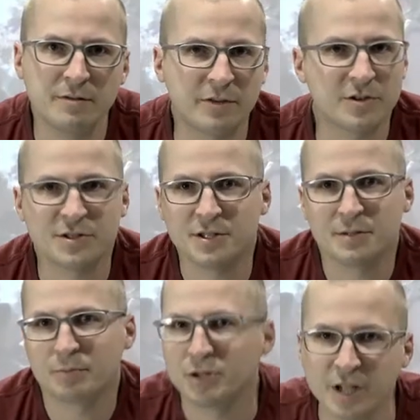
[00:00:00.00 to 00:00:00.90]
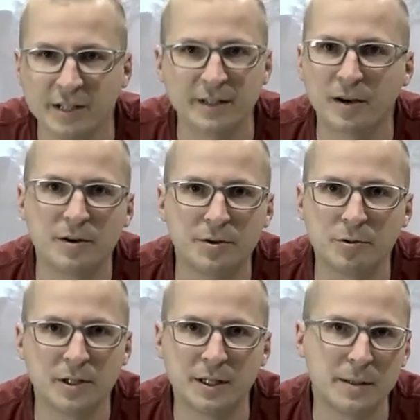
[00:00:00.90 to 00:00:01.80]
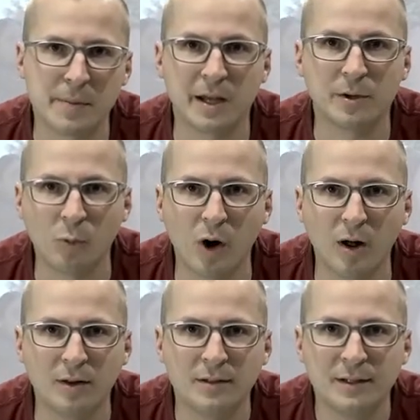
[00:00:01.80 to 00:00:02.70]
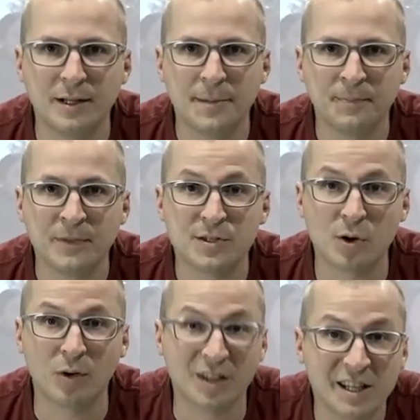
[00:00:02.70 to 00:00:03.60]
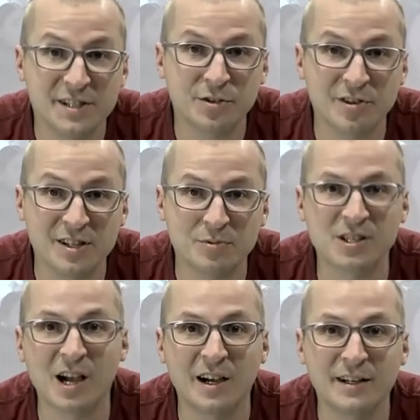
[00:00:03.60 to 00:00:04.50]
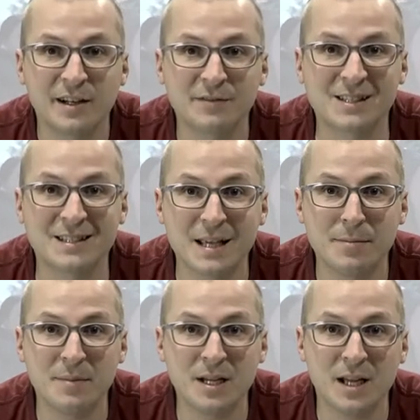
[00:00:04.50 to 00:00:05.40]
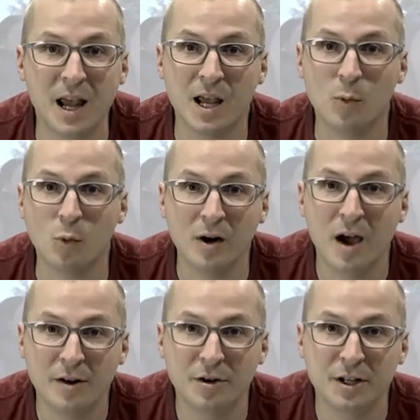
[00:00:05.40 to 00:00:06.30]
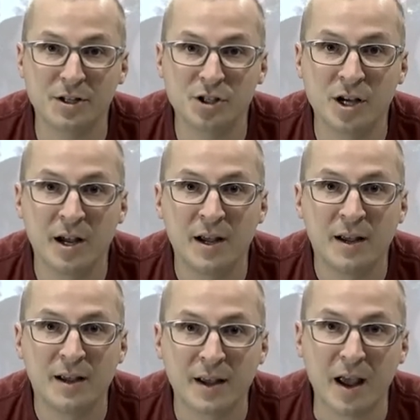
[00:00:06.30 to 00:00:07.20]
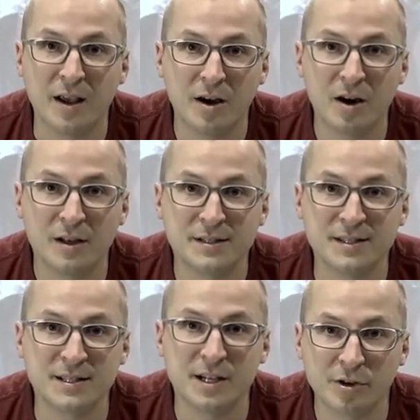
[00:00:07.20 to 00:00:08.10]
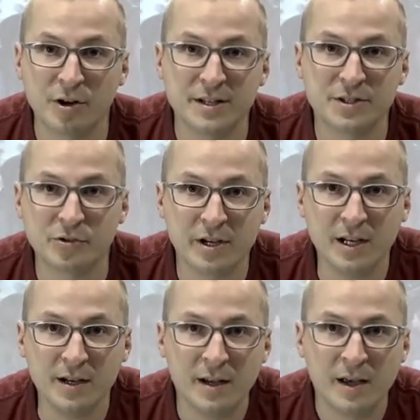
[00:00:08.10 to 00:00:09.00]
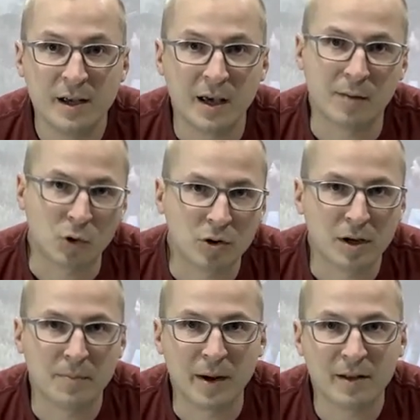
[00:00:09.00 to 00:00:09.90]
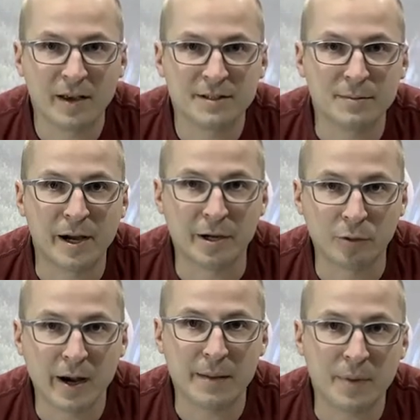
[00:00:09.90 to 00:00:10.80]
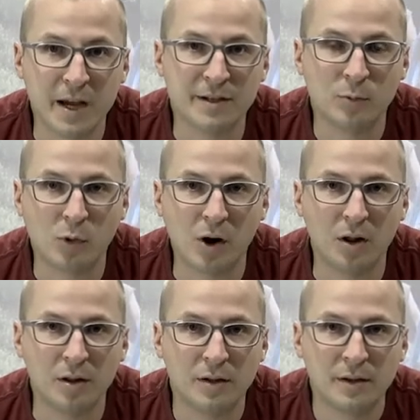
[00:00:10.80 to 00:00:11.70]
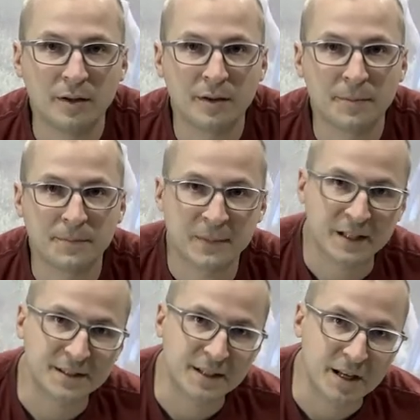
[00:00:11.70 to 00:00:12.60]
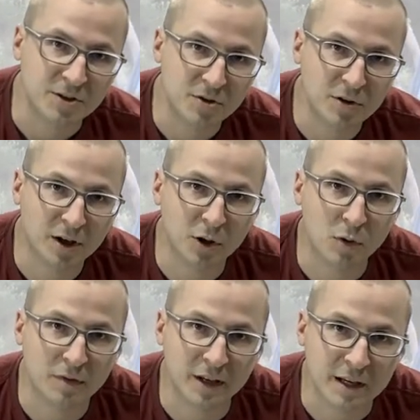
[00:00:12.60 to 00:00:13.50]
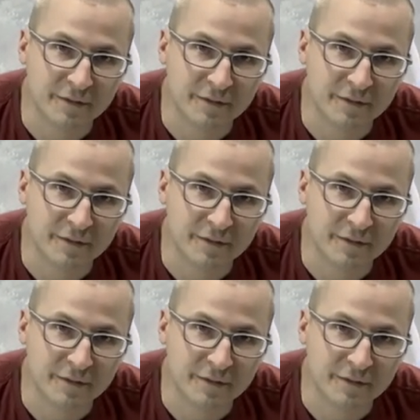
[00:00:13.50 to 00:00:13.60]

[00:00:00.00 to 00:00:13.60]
versus projecting onto a painted wall. So Elite Screens was kind enough to send me a 100-inch Aeon CineGrey screen, and I'm going to compare that to my gray painted wall. Stay tuned, I'm going to go over the key